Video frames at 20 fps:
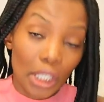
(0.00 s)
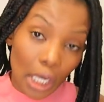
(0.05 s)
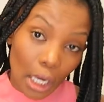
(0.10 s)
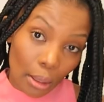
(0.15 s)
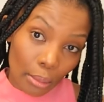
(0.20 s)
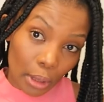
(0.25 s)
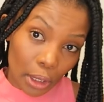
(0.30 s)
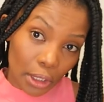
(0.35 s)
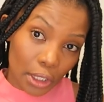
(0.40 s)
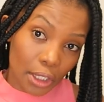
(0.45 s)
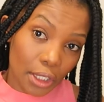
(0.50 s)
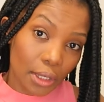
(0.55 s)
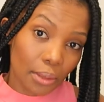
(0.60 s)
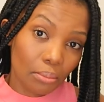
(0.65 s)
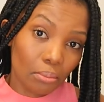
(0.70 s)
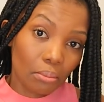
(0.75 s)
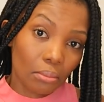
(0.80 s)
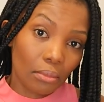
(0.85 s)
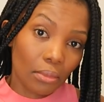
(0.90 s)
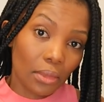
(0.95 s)
cupboard
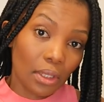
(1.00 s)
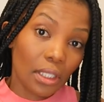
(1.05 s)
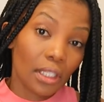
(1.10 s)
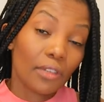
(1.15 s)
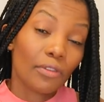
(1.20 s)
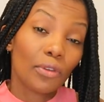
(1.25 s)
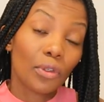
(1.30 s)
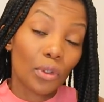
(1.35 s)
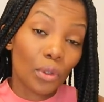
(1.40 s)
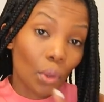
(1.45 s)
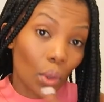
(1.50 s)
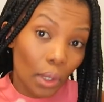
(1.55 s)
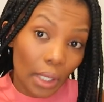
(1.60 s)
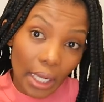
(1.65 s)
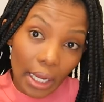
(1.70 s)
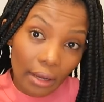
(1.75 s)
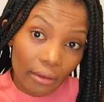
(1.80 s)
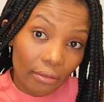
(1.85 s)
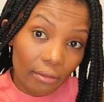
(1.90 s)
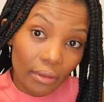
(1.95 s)
if you don't
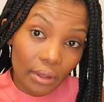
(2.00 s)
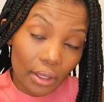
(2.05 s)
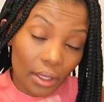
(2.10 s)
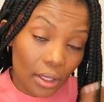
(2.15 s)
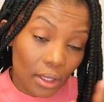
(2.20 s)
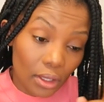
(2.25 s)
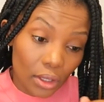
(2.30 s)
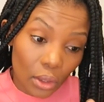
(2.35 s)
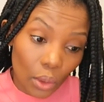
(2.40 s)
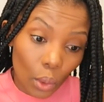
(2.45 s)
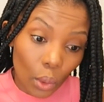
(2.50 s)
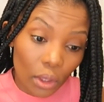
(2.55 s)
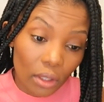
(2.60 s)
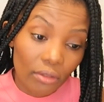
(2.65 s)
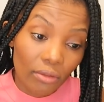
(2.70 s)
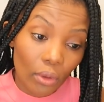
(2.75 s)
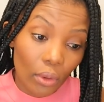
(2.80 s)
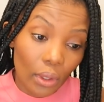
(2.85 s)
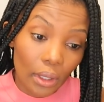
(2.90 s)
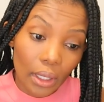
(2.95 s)
have this olive
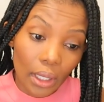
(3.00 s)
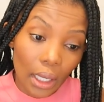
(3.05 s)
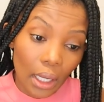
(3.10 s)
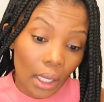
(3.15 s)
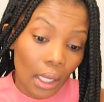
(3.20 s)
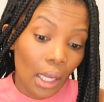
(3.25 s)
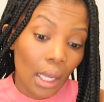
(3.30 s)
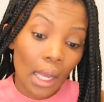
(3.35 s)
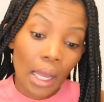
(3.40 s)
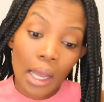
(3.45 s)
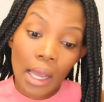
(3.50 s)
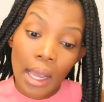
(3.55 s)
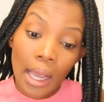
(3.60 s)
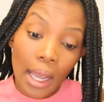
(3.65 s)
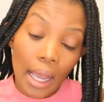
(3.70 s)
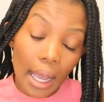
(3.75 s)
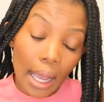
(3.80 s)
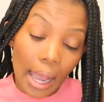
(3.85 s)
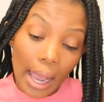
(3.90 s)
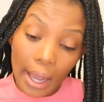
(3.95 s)
oil
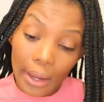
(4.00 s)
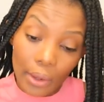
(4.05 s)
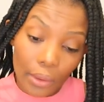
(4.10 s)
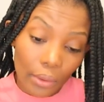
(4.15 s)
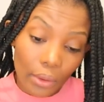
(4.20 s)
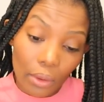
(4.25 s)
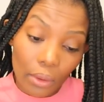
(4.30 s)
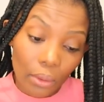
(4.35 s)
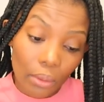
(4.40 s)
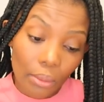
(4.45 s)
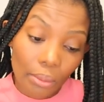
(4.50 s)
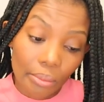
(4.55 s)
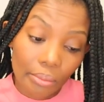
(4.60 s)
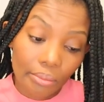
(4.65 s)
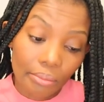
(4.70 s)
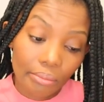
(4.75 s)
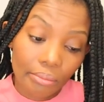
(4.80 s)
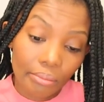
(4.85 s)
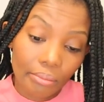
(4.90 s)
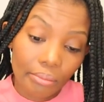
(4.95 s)
i don't know
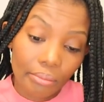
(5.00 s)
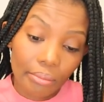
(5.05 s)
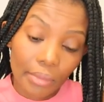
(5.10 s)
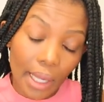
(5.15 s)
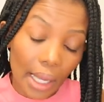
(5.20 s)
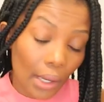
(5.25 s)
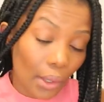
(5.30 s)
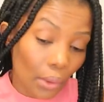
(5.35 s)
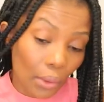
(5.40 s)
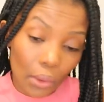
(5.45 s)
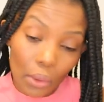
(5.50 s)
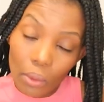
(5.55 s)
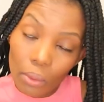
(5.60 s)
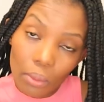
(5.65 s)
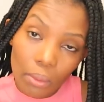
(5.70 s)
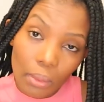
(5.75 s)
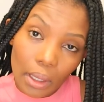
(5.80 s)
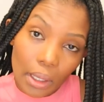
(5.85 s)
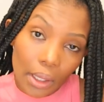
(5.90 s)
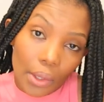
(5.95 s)
i don't know
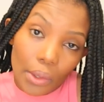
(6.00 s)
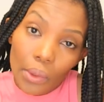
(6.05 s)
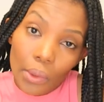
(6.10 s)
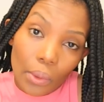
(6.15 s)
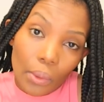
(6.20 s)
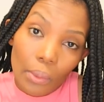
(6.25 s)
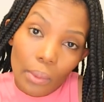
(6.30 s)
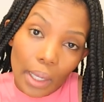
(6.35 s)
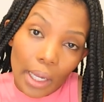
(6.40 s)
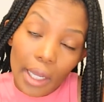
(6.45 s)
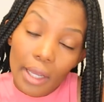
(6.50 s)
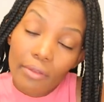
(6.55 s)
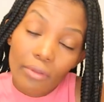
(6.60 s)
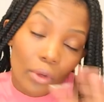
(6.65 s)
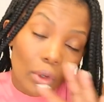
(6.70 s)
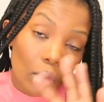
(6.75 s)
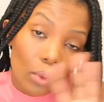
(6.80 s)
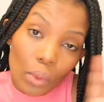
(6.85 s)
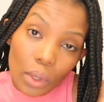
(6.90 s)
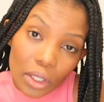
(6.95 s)
i don't know i have
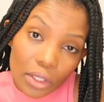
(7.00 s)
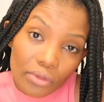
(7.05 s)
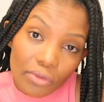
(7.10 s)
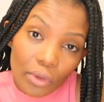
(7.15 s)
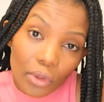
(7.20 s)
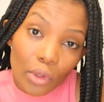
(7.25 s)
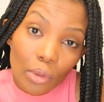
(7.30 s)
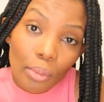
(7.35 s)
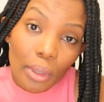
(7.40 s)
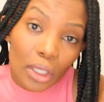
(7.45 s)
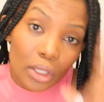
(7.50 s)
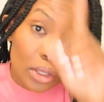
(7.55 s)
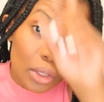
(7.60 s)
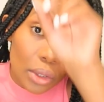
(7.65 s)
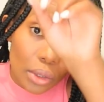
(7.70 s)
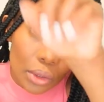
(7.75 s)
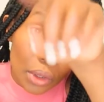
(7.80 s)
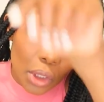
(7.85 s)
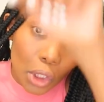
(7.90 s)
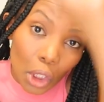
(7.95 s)
no words for you but
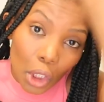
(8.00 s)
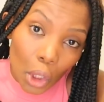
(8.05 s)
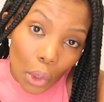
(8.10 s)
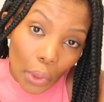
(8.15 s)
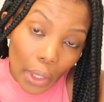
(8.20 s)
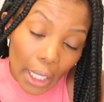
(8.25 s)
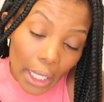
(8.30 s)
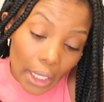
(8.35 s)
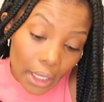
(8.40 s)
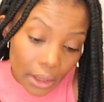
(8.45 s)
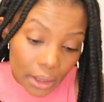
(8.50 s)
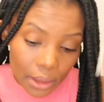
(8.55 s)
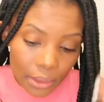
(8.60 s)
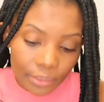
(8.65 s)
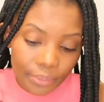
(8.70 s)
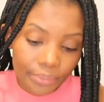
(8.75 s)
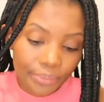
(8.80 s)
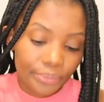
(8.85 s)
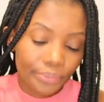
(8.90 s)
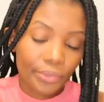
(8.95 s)
go get it
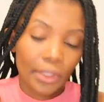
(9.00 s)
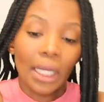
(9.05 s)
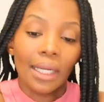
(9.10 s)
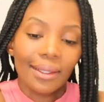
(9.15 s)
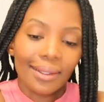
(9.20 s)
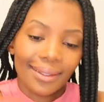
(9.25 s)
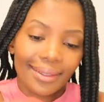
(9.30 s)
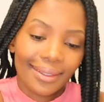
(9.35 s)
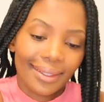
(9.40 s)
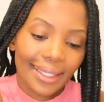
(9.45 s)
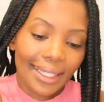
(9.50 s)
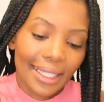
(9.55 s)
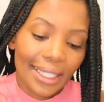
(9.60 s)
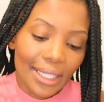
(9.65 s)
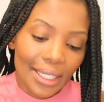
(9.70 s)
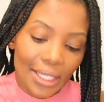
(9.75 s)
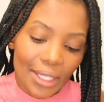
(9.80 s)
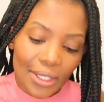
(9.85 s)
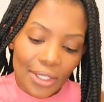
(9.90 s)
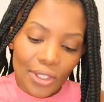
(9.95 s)

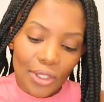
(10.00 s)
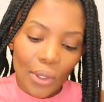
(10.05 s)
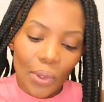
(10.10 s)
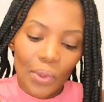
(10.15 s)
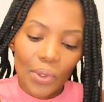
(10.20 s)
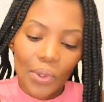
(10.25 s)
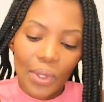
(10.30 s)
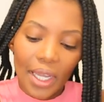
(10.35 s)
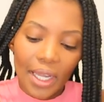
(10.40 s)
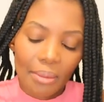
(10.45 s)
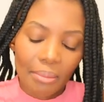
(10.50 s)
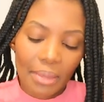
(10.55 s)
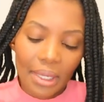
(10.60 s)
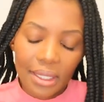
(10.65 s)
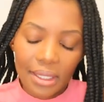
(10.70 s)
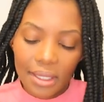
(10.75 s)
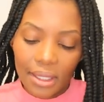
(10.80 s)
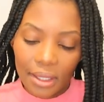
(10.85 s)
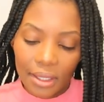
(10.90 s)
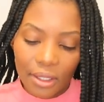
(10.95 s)
so you can
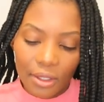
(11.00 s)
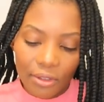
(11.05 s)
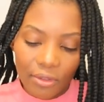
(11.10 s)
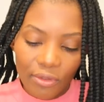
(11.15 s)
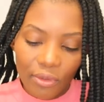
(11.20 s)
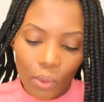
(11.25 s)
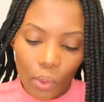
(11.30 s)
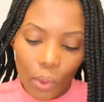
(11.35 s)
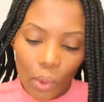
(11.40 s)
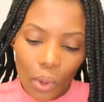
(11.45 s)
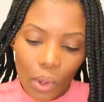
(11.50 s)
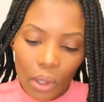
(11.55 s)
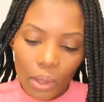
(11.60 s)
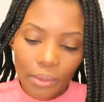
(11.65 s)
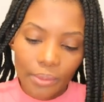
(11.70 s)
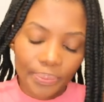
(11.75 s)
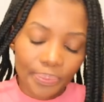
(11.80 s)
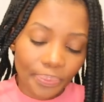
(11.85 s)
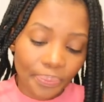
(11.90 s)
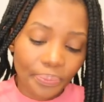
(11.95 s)
mix this four,
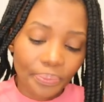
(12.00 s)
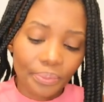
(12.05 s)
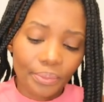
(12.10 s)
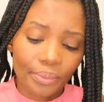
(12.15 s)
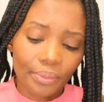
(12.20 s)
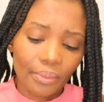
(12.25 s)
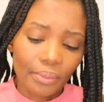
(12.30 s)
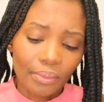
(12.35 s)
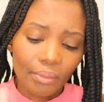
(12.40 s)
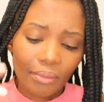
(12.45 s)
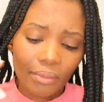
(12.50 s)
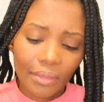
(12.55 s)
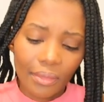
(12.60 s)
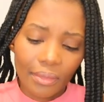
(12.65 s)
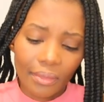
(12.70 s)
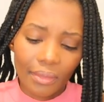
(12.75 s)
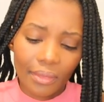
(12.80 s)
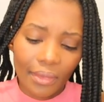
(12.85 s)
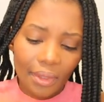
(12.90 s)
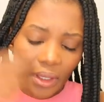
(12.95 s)

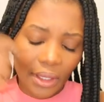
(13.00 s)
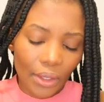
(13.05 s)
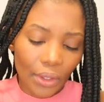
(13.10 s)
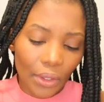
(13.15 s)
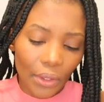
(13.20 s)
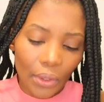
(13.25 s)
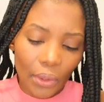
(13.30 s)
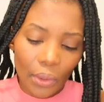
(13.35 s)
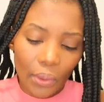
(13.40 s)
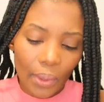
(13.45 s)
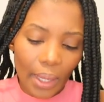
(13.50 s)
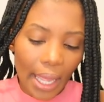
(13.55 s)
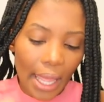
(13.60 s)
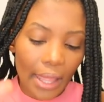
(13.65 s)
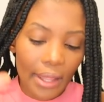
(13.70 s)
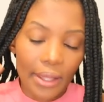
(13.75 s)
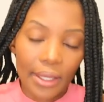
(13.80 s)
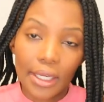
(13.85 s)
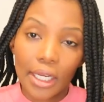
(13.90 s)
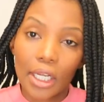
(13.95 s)
you know,
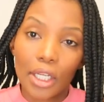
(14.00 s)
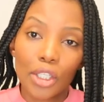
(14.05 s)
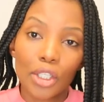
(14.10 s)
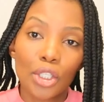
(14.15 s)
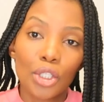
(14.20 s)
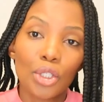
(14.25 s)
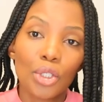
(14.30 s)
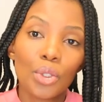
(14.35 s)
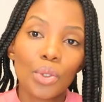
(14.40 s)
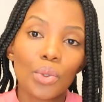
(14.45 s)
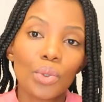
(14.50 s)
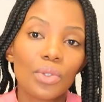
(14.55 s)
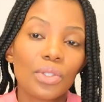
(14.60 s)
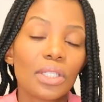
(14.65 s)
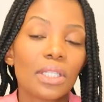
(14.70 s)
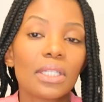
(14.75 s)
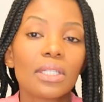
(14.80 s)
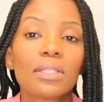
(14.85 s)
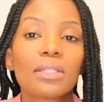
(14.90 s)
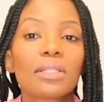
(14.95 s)
and use
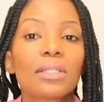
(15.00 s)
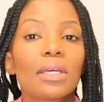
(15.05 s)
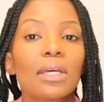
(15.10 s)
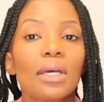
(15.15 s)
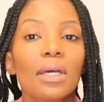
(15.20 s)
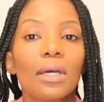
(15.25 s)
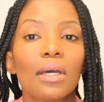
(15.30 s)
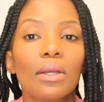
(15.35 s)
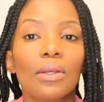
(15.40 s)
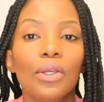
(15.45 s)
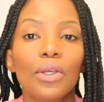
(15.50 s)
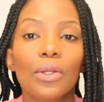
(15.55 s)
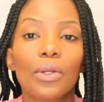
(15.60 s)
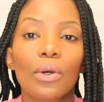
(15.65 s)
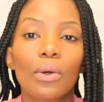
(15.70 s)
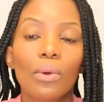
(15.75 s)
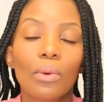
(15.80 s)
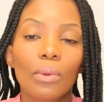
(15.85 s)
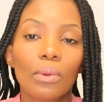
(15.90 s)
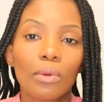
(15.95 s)
it, you
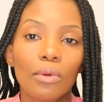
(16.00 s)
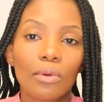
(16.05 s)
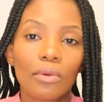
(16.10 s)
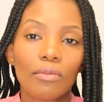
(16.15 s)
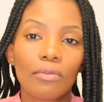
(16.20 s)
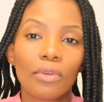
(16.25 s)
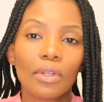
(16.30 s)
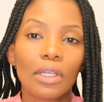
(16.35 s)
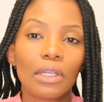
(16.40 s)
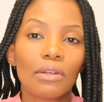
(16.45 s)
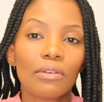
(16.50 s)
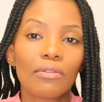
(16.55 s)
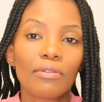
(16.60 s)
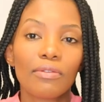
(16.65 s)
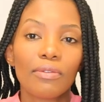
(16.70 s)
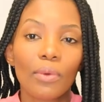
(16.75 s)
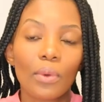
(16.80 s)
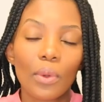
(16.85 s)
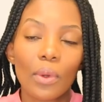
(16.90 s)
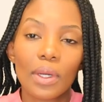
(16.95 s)
know,
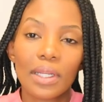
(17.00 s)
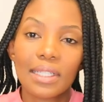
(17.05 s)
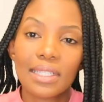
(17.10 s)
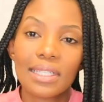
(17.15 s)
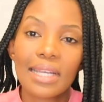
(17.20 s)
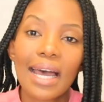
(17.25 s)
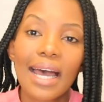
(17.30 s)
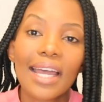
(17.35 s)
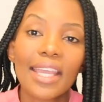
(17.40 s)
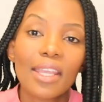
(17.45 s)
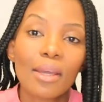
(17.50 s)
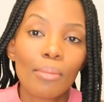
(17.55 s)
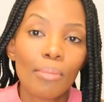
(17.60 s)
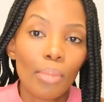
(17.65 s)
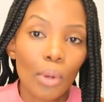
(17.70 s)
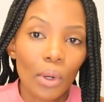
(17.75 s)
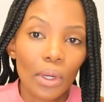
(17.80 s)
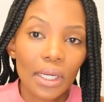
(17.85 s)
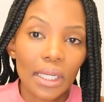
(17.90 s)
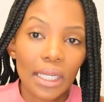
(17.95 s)
for your entire
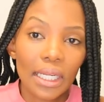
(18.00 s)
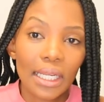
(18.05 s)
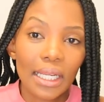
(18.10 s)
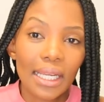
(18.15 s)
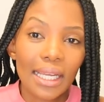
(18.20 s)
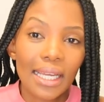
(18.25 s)
body.